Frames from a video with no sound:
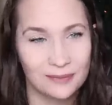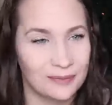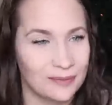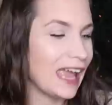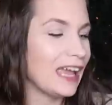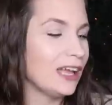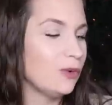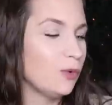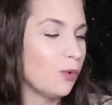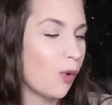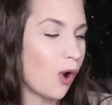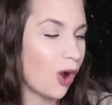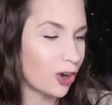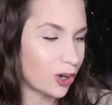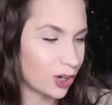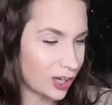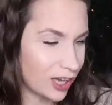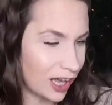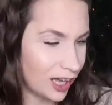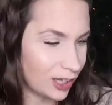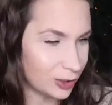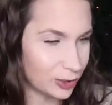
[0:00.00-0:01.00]
Eight
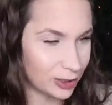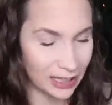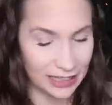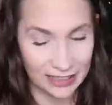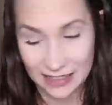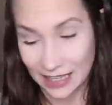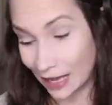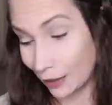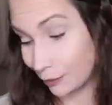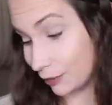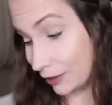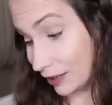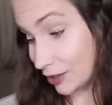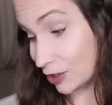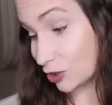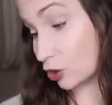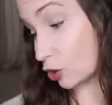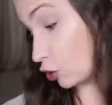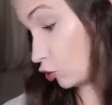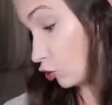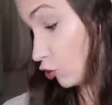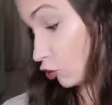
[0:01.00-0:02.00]
watercoloring tablets.
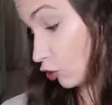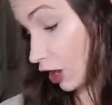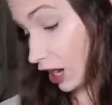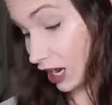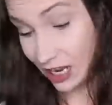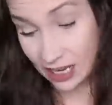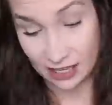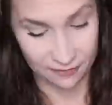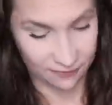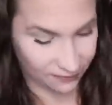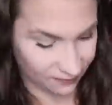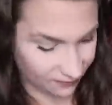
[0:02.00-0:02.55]
Great.